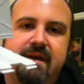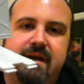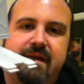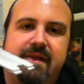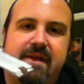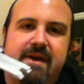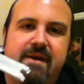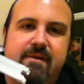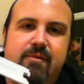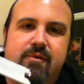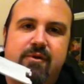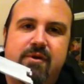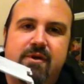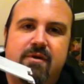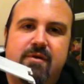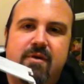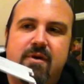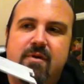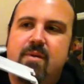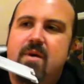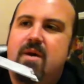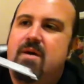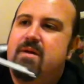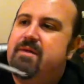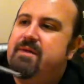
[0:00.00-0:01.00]
And they'd work
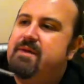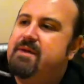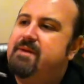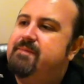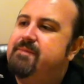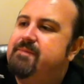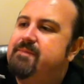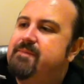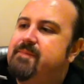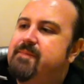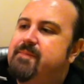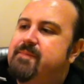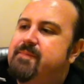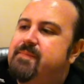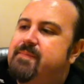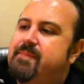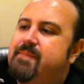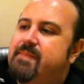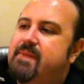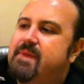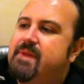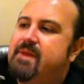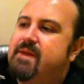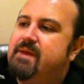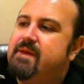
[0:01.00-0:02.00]
quite well in that.
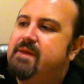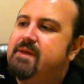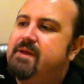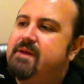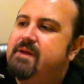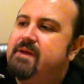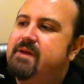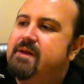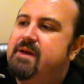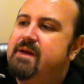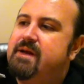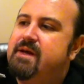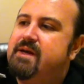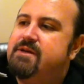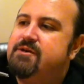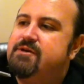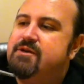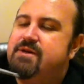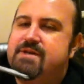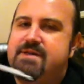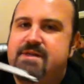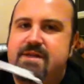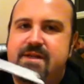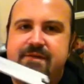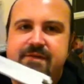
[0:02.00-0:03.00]

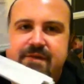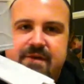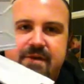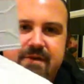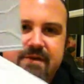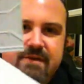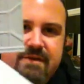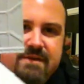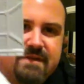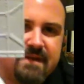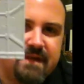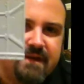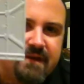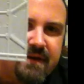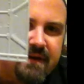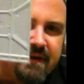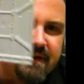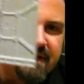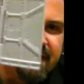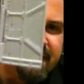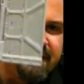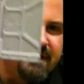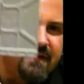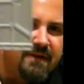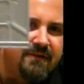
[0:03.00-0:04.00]
Interestingly, if you can see
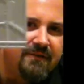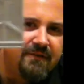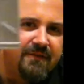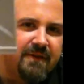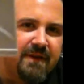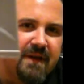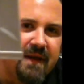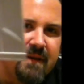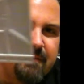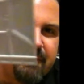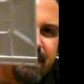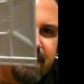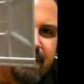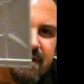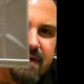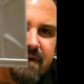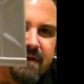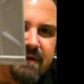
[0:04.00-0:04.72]
the camera will